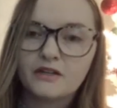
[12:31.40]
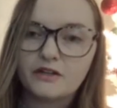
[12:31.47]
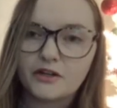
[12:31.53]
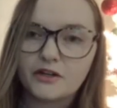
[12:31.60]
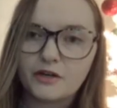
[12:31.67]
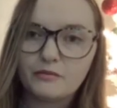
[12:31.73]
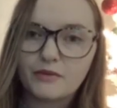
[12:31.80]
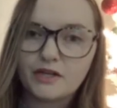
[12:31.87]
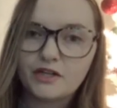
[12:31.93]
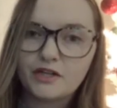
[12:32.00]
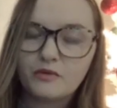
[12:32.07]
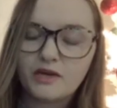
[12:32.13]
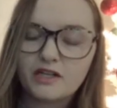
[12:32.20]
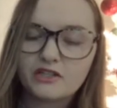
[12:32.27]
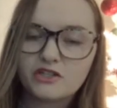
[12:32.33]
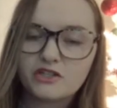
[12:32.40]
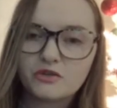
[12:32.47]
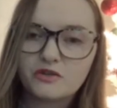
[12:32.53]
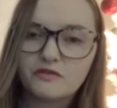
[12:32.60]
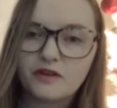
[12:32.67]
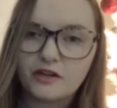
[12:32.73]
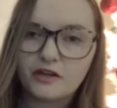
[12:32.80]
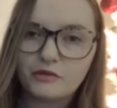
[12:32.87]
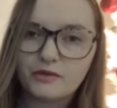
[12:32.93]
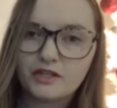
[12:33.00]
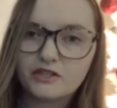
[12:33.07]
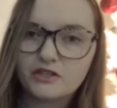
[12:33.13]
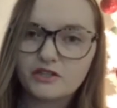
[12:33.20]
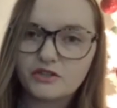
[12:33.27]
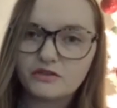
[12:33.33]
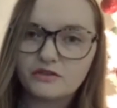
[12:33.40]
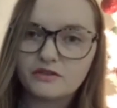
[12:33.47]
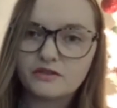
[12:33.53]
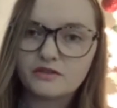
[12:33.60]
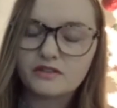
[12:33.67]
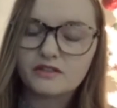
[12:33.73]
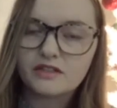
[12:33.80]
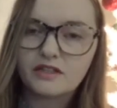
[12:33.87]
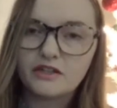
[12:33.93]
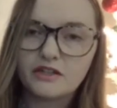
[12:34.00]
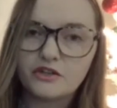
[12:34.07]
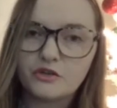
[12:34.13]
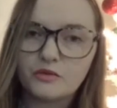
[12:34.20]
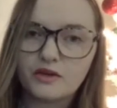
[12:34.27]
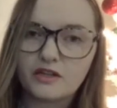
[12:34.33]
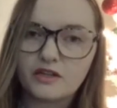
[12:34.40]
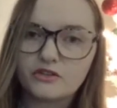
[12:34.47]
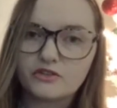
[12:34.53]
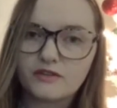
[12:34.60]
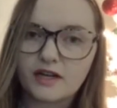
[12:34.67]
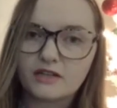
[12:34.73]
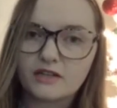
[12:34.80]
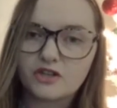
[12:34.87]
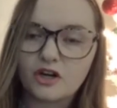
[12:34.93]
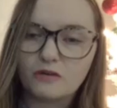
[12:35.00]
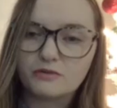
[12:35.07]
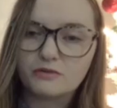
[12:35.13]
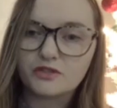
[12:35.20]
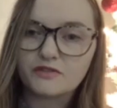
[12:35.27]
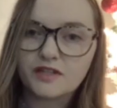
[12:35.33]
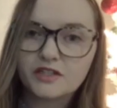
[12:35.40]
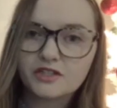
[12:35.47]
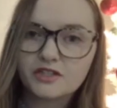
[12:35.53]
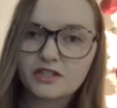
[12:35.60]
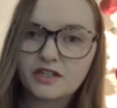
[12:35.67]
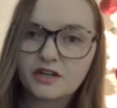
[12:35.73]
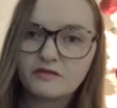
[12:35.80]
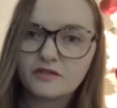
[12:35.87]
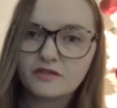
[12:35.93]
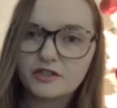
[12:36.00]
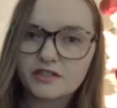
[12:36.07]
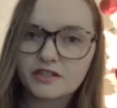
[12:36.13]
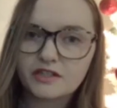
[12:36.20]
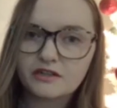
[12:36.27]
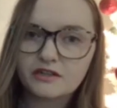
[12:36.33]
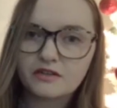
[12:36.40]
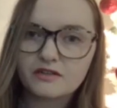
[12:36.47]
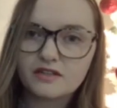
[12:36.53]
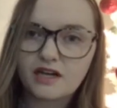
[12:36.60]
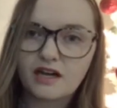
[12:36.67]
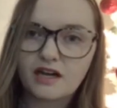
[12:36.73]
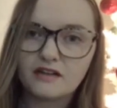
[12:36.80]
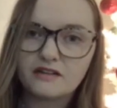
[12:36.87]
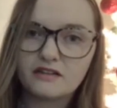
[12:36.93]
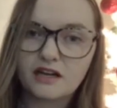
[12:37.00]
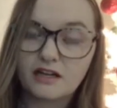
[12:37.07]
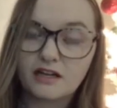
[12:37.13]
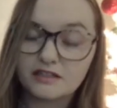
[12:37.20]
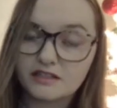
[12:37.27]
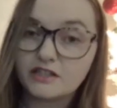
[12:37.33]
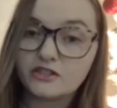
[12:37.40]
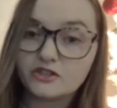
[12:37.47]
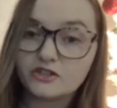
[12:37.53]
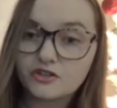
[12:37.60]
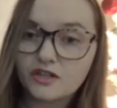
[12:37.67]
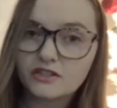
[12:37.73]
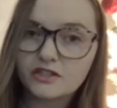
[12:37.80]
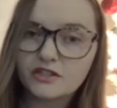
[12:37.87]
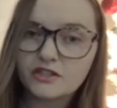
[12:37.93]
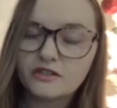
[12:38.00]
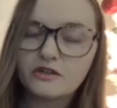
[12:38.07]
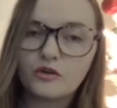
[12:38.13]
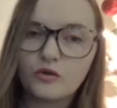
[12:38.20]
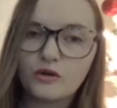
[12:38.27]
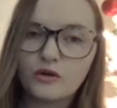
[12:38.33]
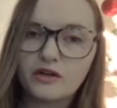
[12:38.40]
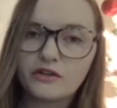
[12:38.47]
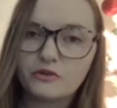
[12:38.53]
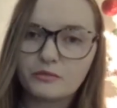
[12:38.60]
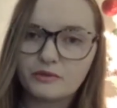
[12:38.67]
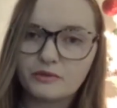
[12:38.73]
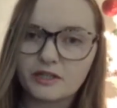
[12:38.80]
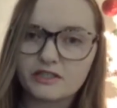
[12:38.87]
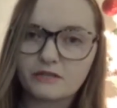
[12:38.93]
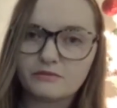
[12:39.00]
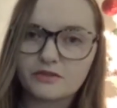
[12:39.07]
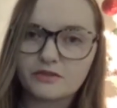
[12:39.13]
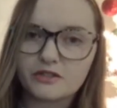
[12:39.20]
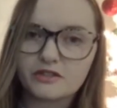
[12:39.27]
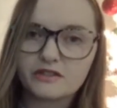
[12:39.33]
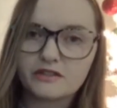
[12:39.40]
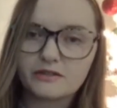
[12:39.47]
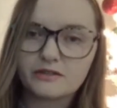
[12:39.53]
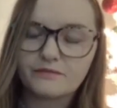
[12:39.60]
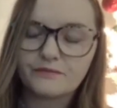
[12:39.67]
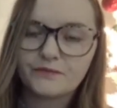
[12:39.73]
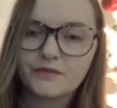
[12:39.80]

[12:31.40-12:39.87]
There are many ways to evaluate students, either with direct observation of their skills as the instructor or through preceptors.